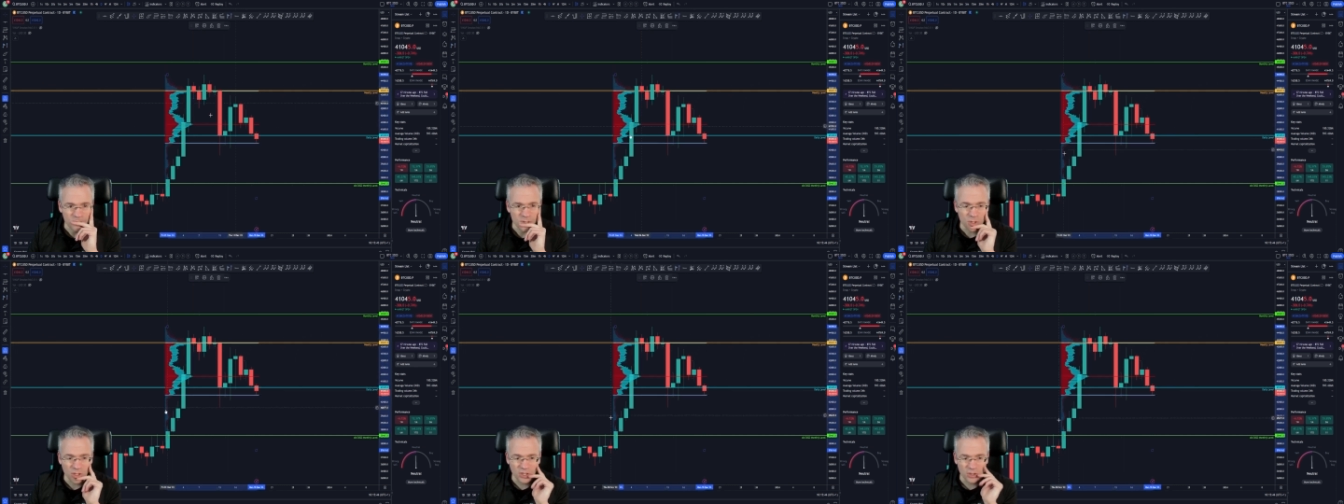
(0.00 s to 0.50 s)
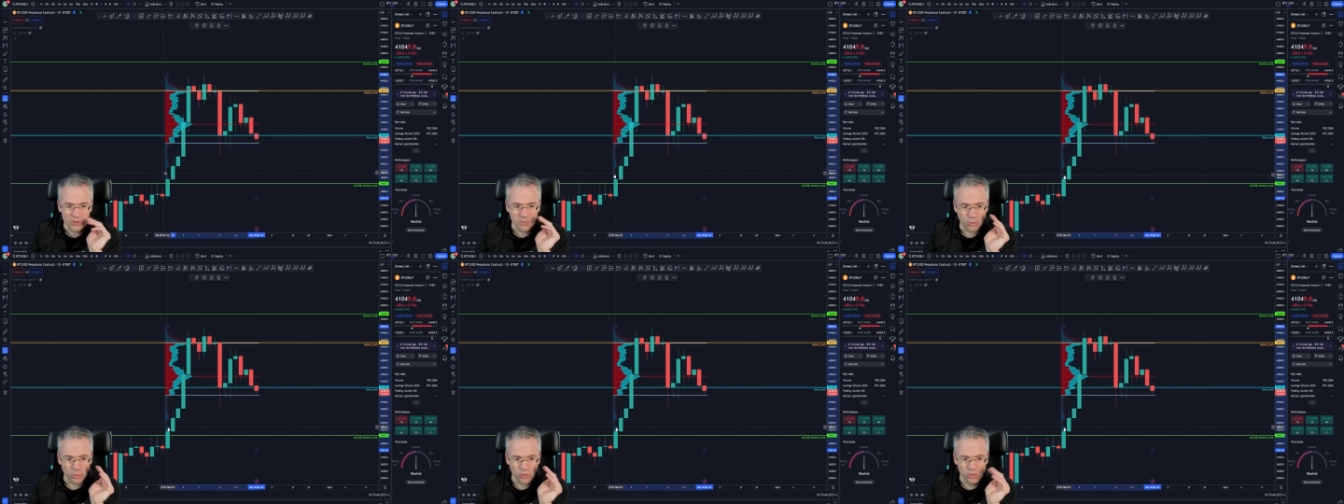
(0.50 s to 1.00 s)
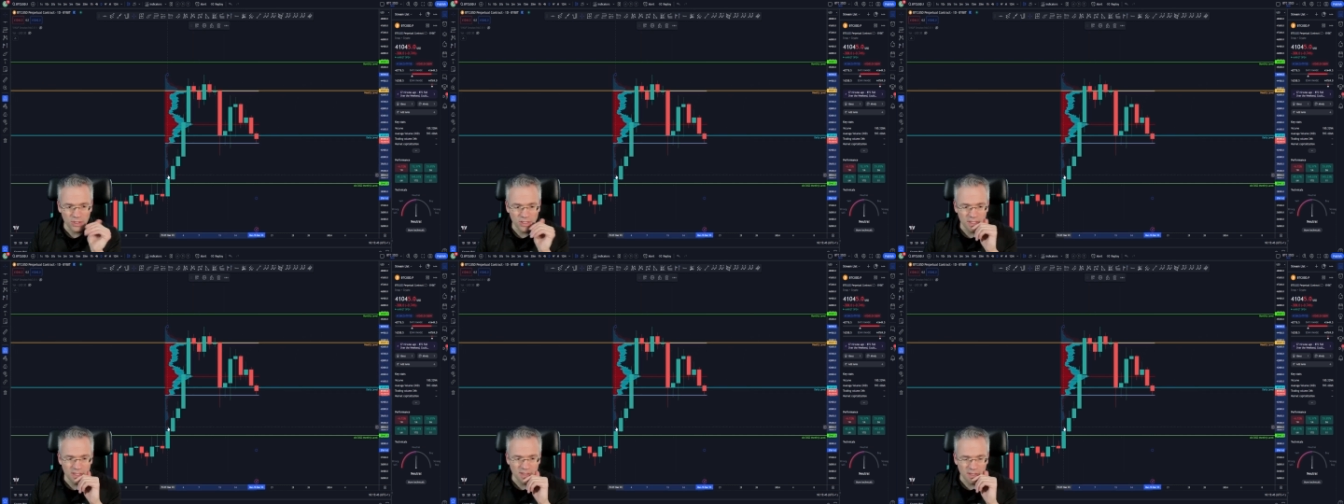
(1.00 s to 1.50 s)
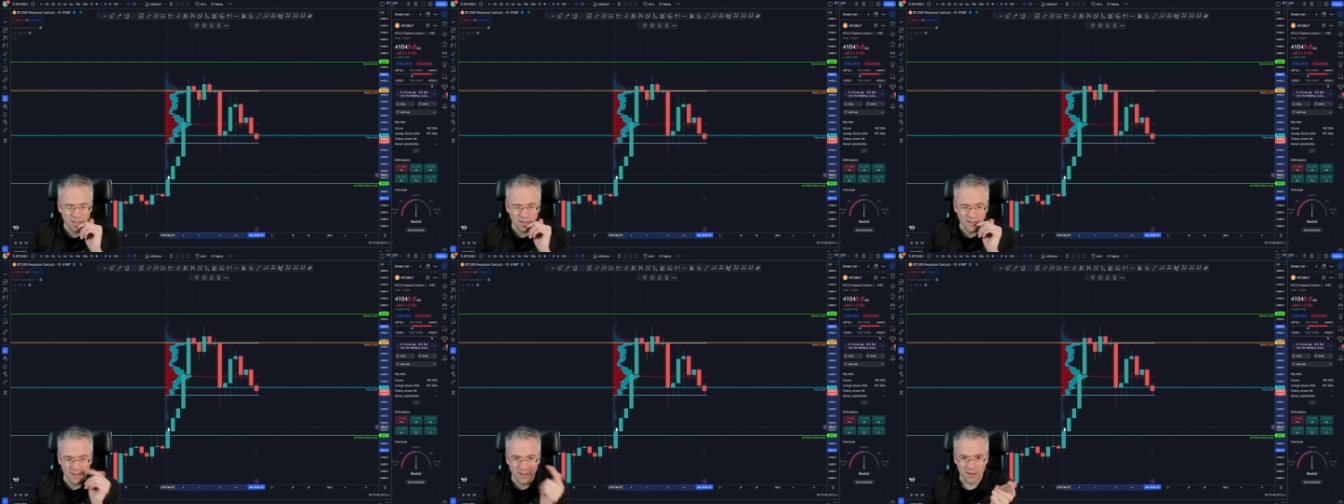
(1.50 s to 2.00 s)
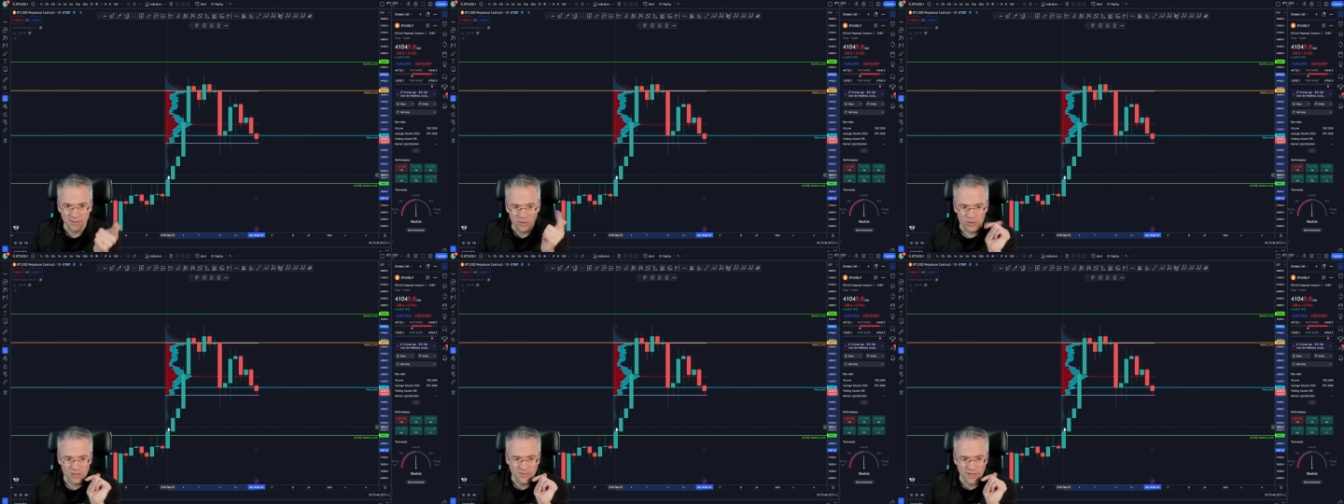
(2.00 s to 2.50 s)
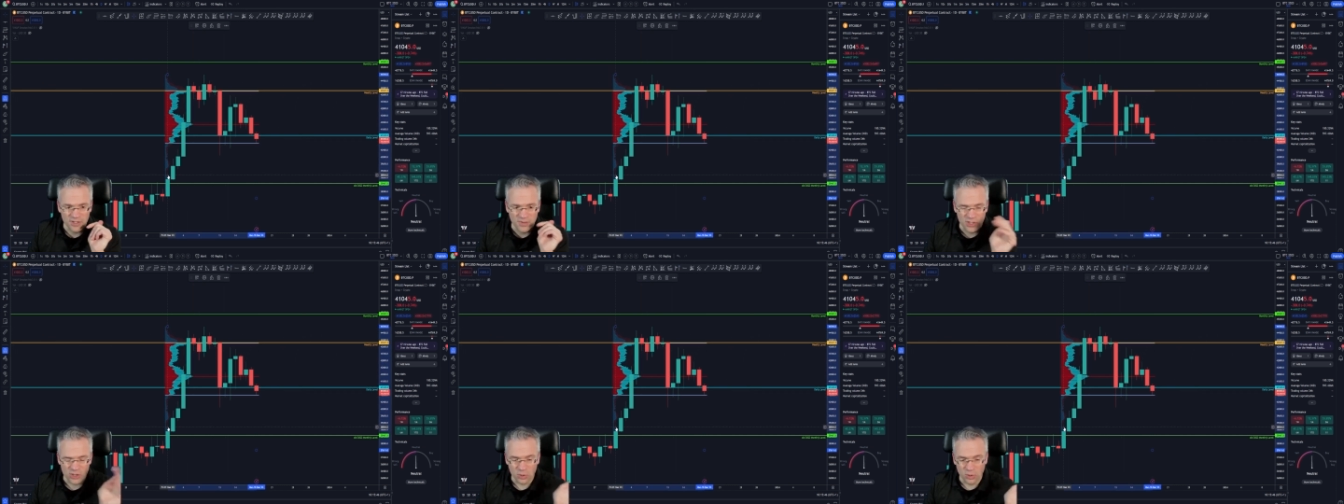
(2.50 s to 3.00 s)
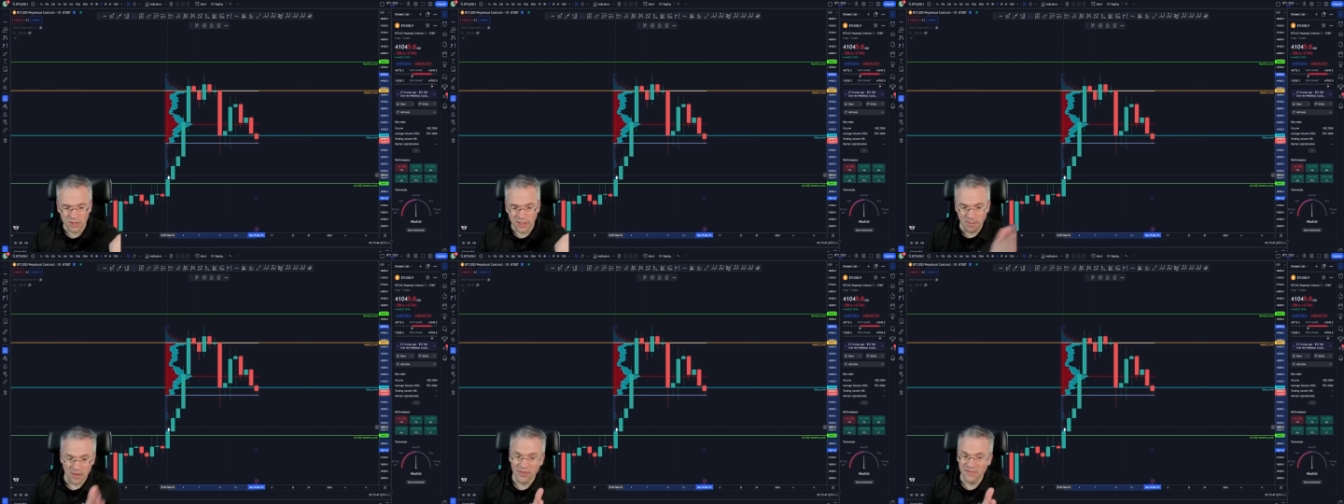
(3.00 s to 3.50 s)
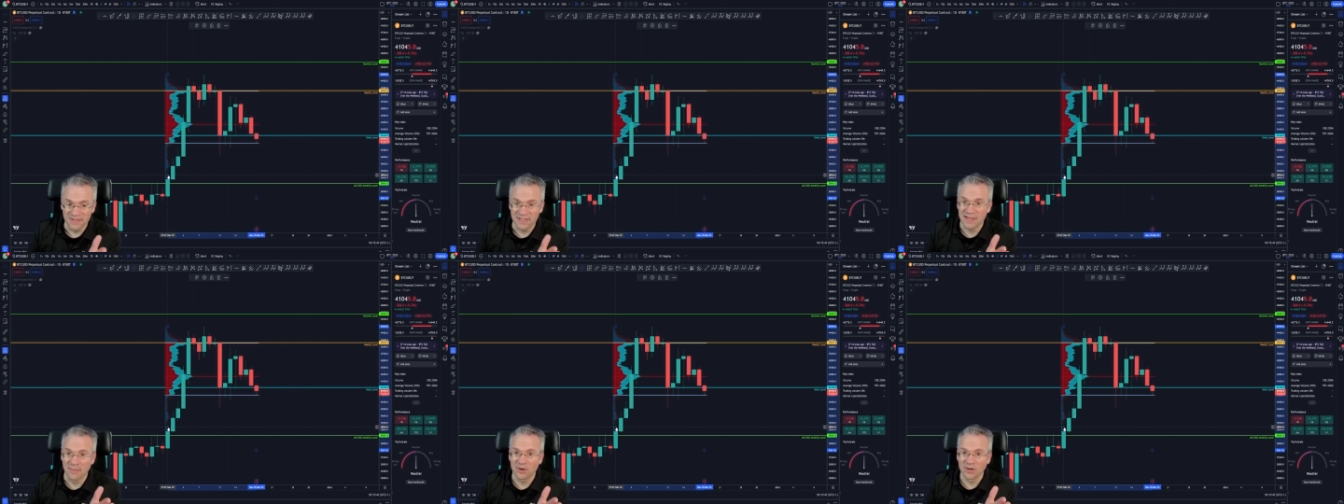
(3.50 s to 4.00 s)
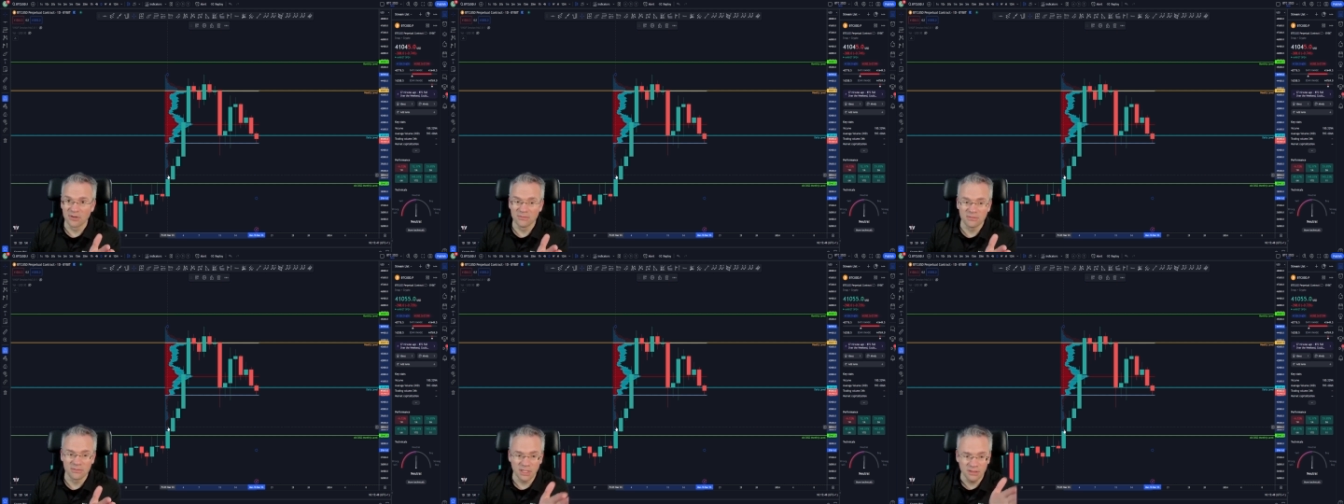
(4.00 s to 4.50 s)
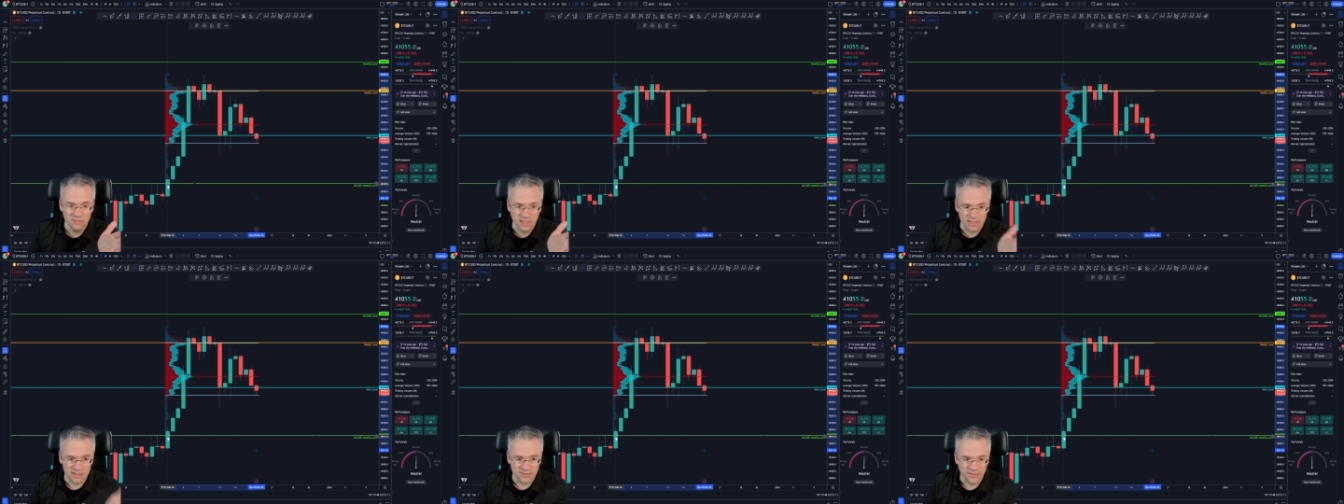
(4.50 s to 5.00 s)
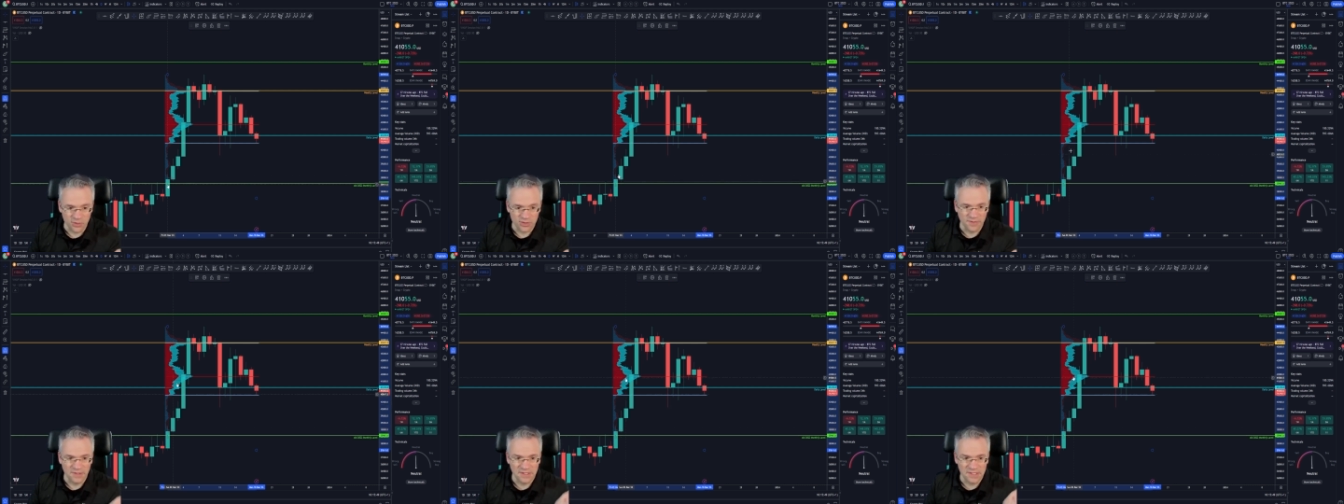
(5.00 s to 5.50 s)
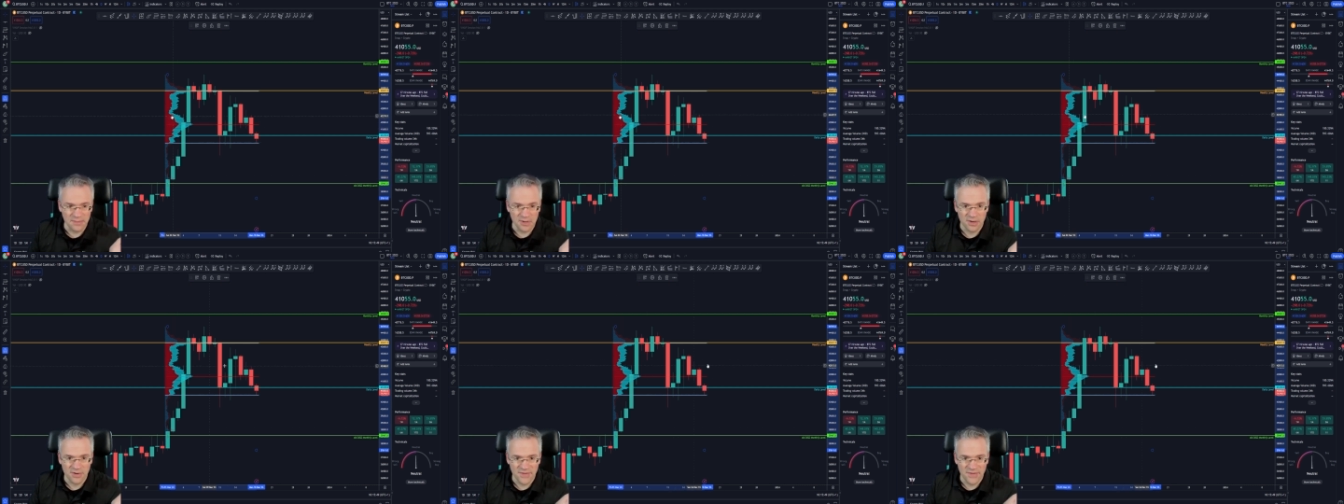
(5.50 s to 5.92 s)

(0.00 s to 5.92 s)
You can also pull uh, using the fixed range tool the month of December. Yeah, that's 1st of December,